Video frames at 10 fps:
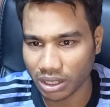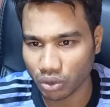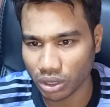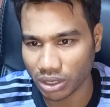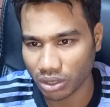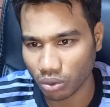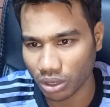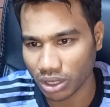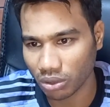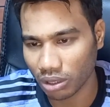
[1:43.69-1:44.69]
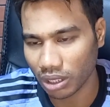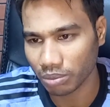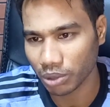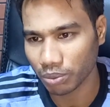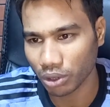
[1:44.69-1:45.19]
insurance quotes
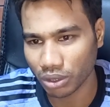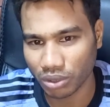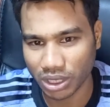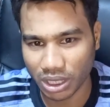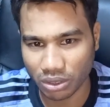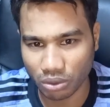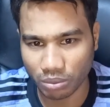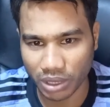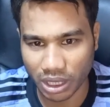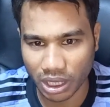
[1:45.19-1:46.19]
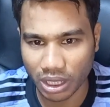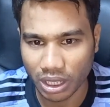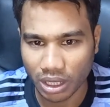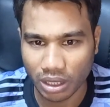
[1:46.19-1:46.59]
online before you decide to make a